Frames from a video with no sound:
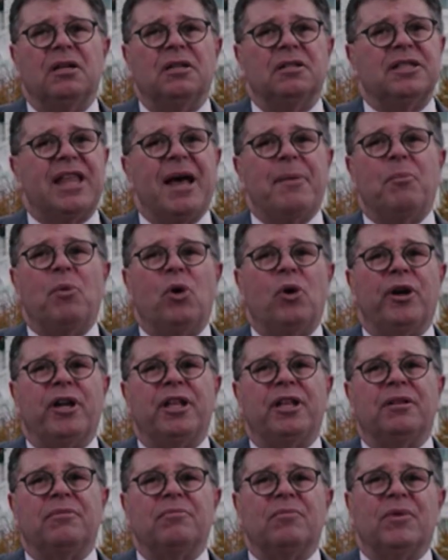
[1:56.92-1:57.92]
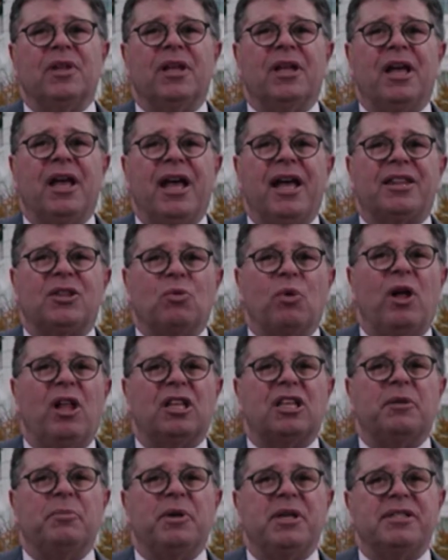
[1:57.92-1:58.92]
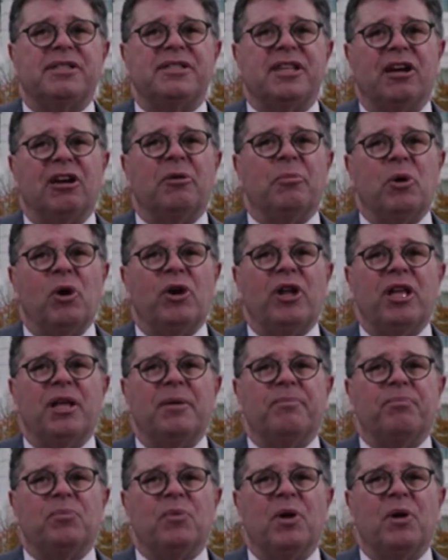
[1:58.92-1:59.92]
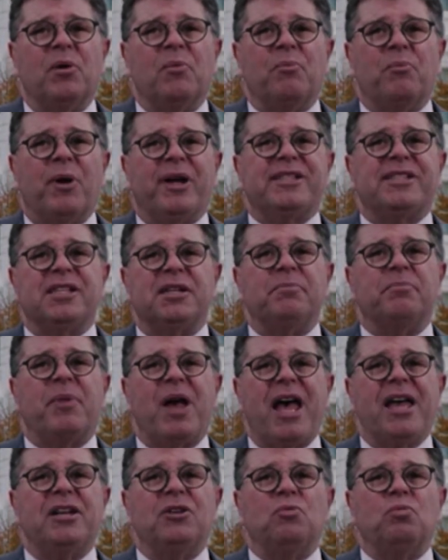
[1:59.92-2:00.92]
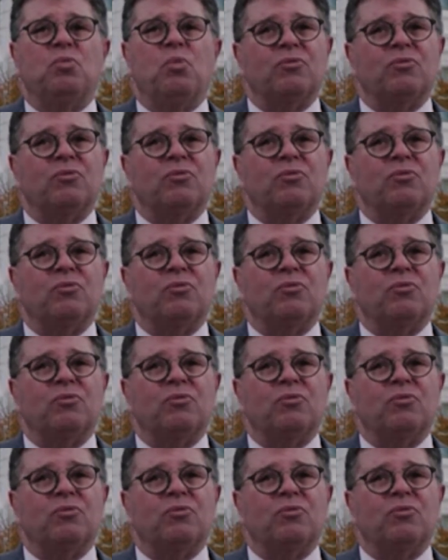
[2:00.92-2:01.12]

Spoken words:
That morning, at the welcoming ceremony, President Biden